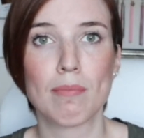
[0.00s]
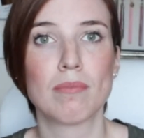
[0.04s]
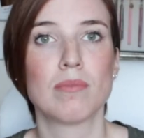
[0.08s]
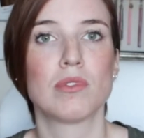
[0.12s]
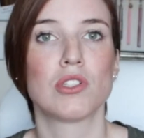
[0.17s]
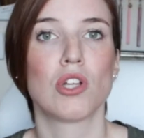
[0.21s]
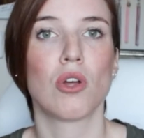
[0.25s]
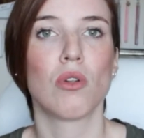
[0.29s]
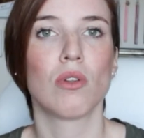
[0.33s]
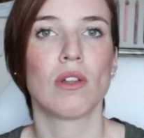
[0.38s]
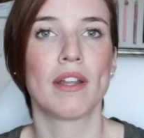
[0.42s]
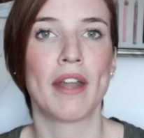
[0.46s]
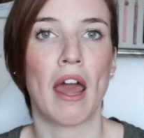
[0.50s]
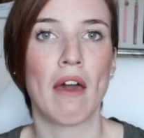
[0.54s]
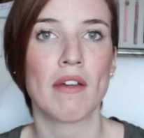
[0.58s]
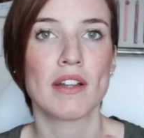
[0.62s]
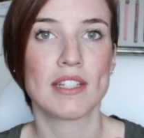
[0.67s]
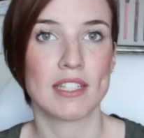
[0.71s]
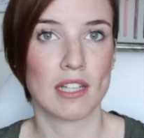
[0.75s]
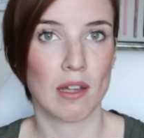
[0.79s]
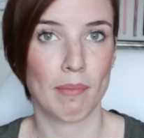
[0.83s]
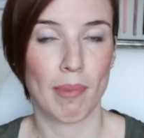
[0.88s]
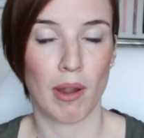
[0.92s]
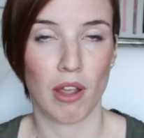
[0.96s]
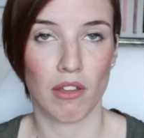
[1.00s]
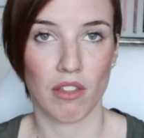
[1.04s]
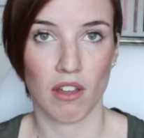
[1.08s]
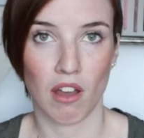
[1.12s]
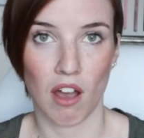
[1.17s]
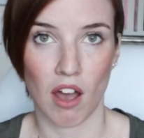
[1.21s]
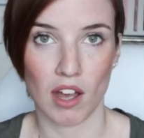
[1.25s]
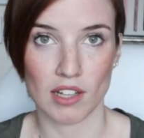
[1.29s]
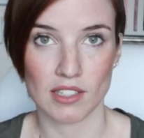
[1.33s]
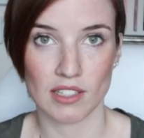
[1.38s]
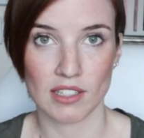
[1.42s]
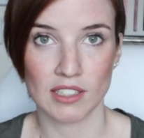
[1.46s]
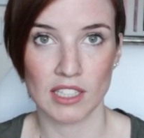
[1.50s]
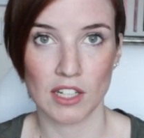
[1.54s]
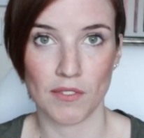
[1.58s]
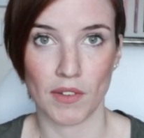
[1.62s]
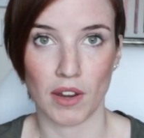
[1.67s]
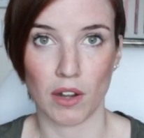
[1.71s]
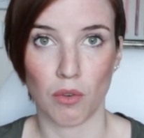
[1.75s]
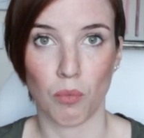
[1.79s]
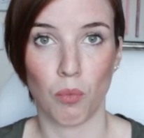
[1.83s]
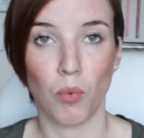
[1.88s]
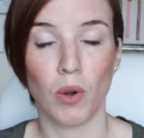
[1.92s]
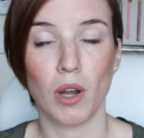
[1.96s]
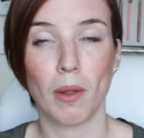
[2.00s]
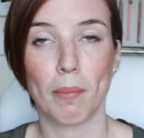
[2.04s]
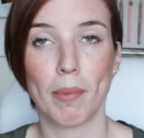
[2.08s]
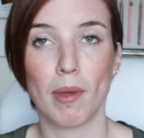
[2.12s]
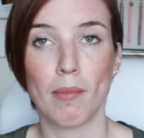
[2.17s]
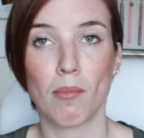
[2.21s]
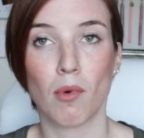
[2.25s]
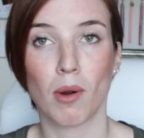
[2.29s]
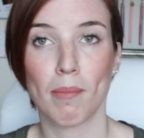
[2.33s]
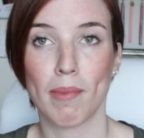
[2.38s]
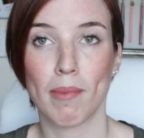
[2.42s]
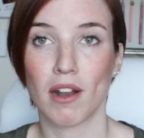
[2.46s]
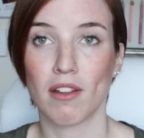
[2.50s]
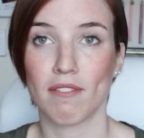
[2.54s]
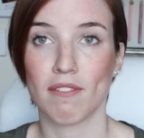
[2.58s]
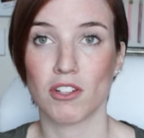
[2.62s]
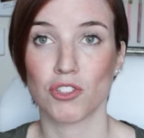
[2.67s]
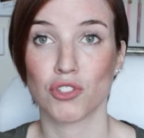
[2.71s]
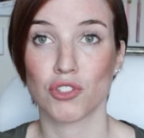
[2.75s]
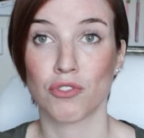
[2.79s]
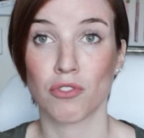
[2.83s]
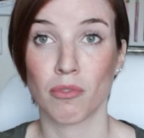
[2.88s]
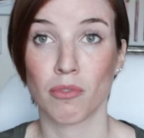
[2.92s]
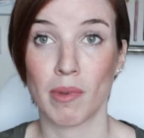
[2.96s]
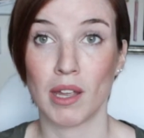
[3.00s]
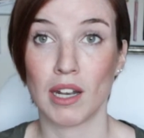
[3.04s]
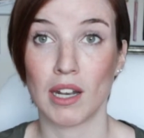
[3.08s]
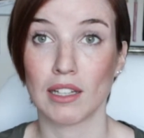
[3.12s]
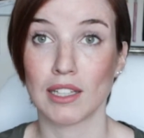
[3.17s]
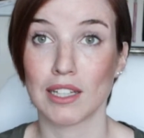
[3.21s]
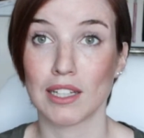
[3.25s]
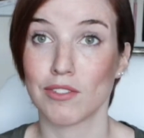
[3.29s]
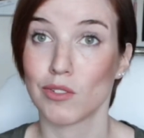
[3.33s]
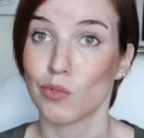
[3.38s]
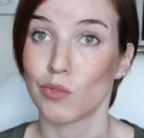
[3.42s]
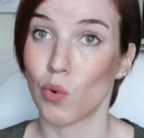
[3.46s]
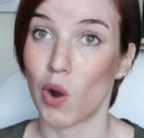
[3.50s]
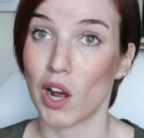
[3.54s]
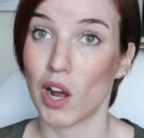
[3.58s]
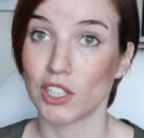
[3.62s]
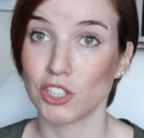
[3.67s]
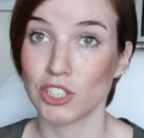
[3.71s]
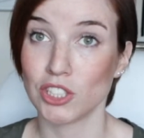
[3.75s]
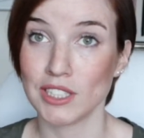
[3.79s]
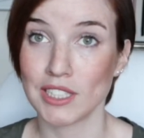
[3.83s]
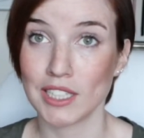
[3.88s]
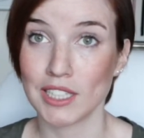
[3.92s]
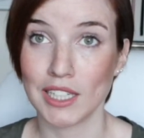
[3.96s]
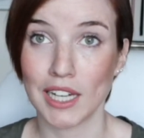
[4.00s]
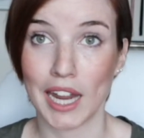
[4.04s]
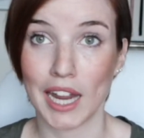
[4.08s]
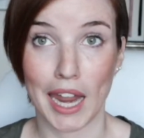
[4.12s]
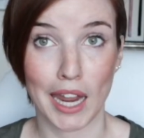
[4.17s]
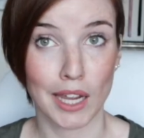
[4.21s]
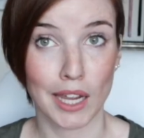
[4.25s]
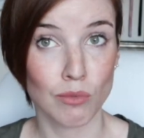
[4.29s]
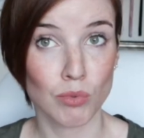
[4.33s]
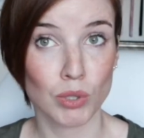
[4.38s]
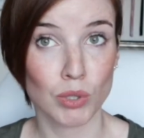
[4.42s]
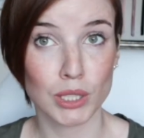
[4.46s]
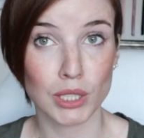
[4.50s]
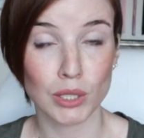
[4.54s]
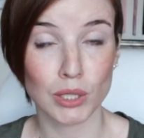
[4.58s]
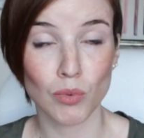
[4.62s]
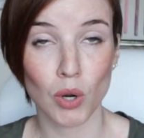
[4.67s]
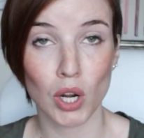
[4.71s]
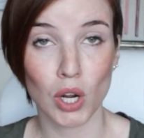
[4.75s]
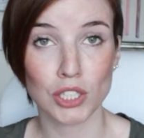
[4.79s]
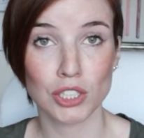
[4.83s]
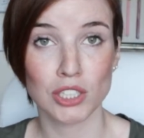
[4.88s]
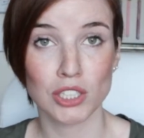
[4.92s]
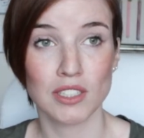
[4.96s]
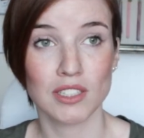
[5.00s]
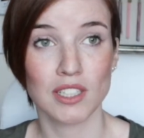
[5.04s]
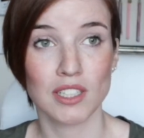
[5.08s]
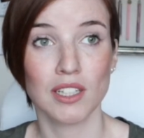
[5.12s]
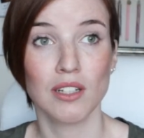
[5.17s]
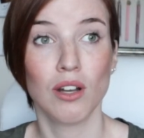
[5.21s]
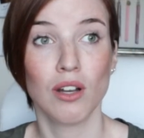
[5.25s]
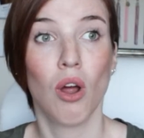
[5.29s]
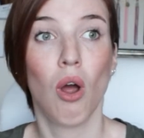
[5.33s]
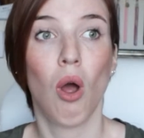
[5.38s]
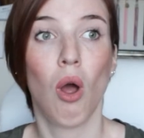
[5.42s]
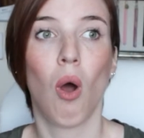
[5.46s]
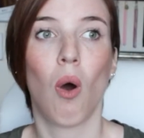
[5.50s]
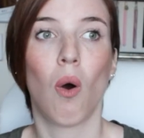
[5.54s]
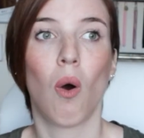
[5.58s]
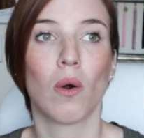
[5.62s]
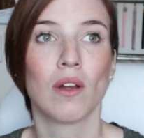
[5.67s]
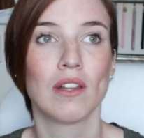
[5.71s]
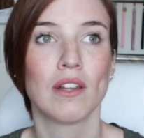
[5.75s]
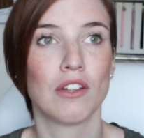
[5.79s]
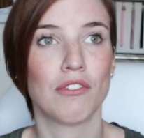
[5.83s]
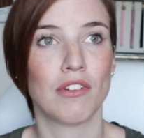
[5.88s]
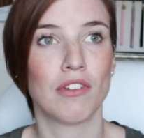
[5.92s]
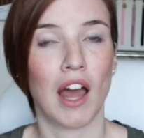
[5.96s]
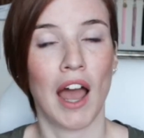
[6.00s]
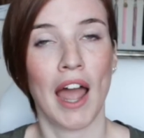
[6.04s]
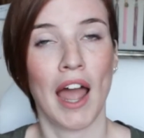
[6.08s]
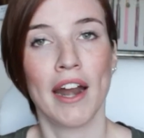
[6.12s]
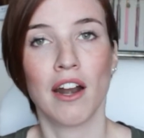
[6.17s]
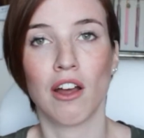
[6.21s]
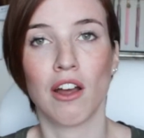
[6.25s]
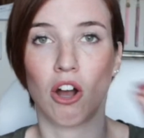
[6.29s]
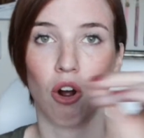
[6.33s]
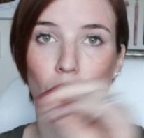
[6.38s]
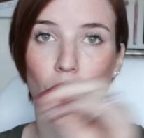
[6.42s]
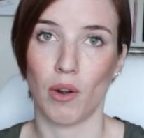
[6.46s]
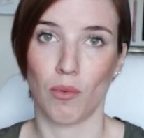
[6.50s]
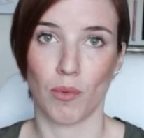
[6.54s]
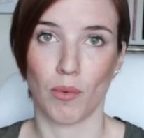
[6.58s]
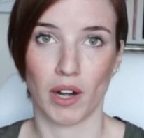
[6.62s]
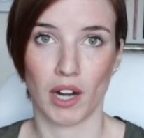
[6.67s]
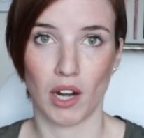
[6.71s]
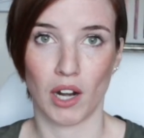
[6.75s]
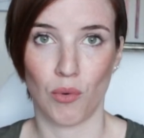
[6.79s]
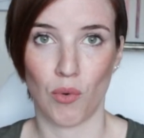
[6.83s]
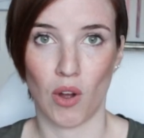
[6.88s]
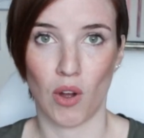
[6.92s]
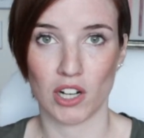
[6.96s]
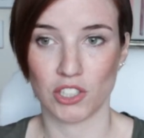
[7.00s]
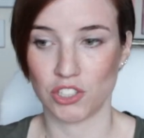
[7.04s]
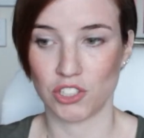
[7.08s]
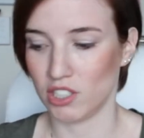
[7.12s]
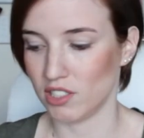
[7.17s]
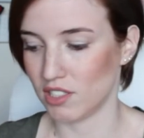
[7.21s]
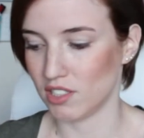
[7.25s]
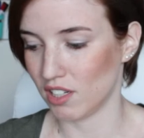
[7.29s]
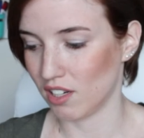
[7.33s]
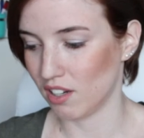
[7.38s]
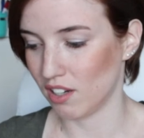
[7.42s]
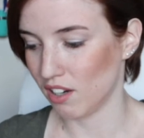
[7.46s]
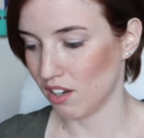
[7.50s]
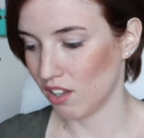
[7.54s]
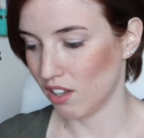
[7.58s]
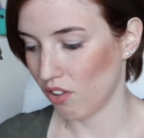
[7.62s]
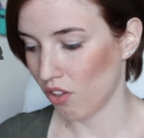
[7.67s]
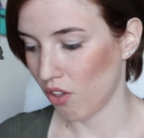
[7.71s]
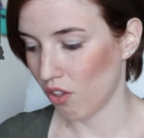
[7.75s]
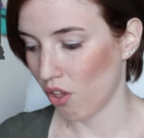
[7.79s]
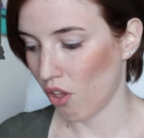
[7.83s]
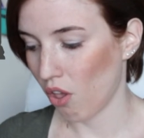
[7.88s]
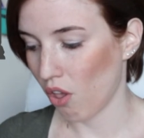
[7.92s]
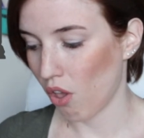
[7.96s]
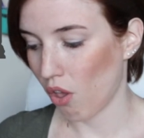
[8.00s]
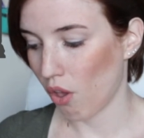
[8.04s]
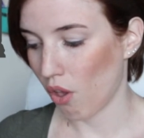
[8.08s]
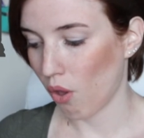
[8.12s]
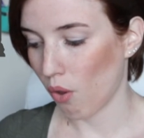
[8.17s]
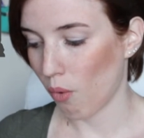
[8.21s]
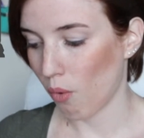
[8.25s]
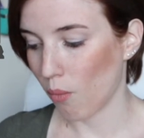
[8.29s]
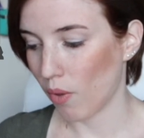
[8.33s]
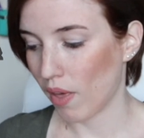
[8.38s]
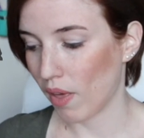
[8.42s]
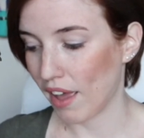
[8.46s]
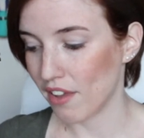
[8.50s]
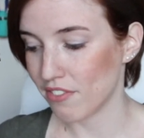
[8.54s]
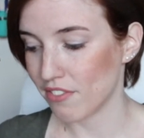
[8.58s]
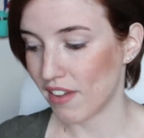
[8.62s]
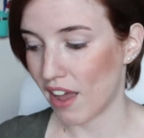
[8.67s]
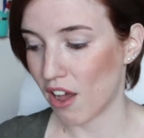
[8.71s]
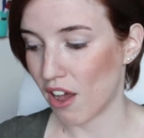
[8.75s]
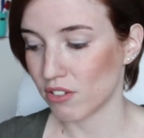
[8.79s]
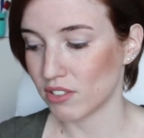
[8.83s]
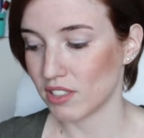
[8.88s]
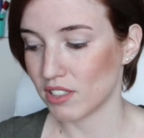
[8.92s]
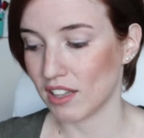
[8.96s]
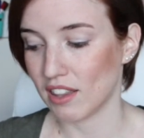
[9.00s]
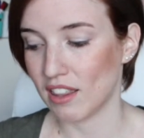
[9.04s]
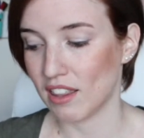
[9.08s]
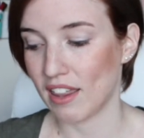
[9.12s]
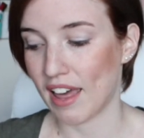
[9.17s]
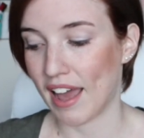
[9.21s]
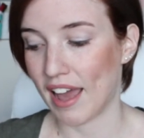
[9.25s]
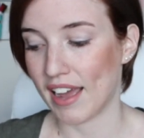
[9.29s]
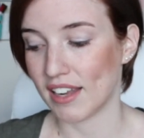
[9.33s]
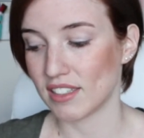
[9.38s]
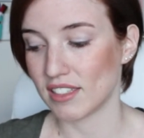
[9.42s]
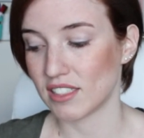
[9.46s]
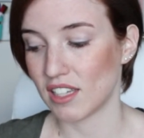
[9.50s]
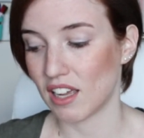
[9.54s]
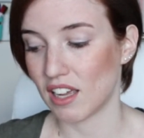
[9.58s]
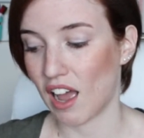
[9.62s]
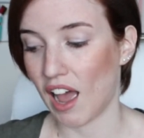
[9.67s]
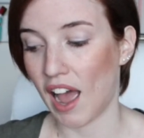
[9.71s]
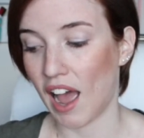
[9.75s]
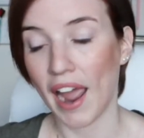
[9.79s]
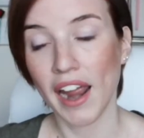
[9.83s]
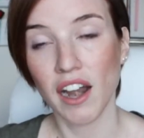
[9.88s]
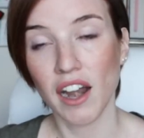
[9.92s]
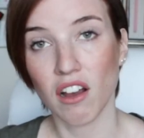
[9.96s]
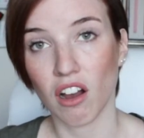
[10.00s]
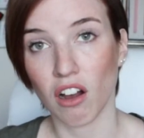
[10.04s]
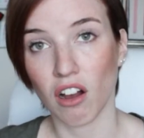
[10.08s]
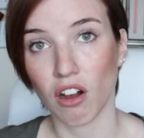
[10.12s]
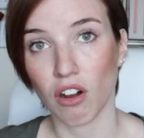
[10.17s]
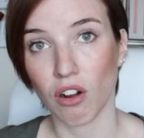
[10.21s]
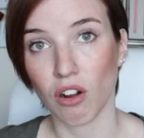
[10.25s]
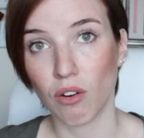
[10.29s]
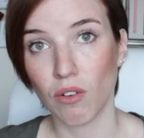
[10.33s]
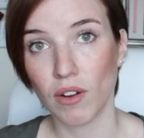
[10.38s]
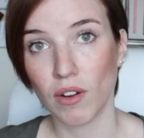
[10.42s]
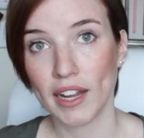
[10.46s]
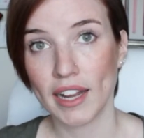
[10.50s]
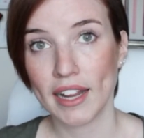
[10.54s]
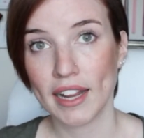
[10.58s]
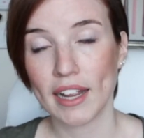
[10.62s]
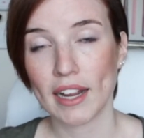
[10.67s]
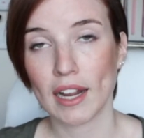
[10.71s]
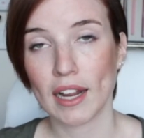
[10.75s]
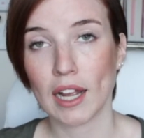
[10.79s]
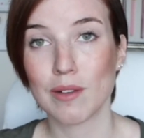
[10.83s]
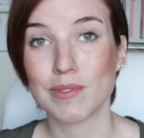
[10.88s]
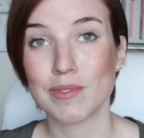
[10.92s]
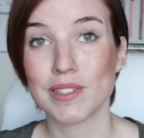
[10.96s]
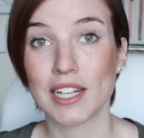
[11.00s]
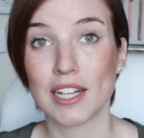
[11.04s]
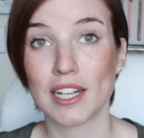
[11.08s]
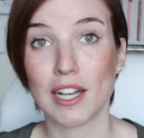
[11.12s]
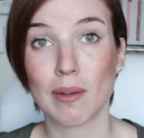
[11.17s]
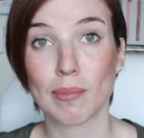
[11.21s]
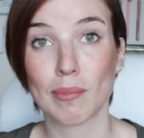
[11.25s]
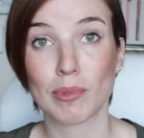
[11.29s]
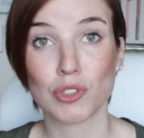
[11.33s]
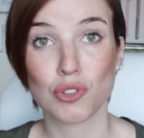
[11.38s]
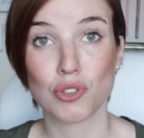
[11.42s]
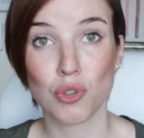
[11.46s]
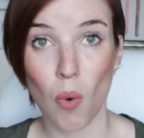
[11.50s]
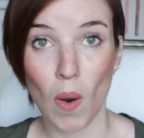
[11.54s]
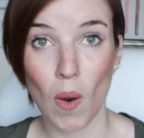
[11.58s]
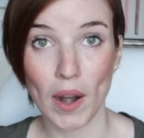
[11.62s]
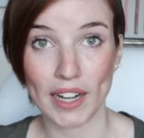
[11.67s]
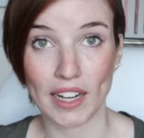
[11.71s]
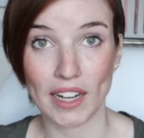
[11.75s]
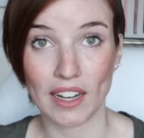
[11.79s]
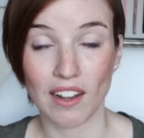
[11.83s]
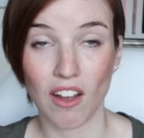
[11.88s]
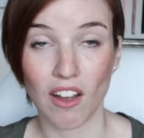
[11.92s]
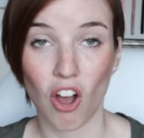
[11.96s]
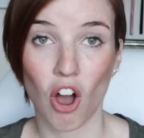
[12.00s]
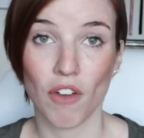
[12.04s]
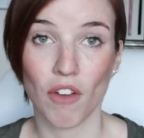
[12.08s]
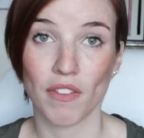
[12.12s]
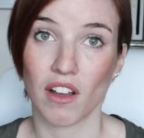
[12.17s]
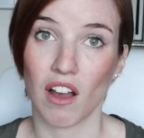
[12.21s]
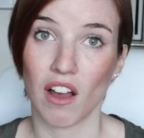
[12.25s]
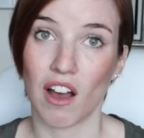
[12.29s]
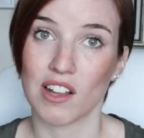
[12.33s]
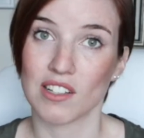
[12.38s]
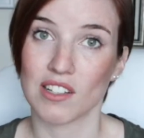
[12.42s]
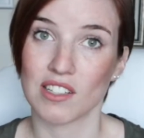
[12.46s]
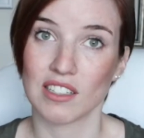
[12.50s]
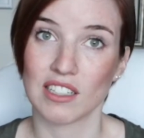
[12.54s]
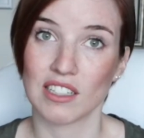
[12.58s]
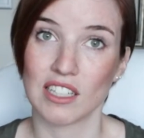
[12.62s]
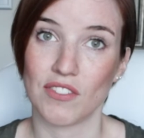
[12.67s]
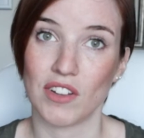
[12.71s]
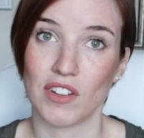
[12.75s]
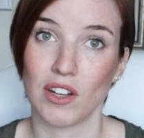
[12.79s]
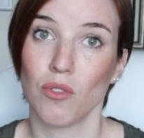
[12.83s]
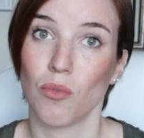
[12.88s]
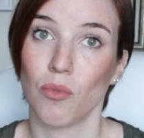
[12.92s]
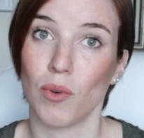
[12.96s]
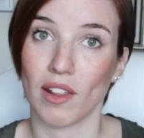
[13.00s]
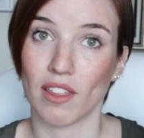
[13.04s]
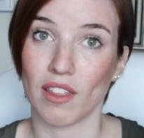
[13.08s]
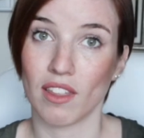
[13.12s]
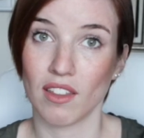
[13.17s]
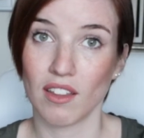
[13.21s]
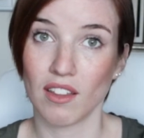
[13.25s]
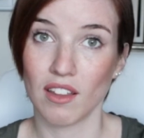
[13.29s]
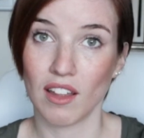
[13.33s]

So now let's compare the cost of living. Would it be more beneficial for me to live in Washington and work in Washington, or live in Idaho and work in Washington? Well, I found that Idaho comes in at number 20 on the cost of living, with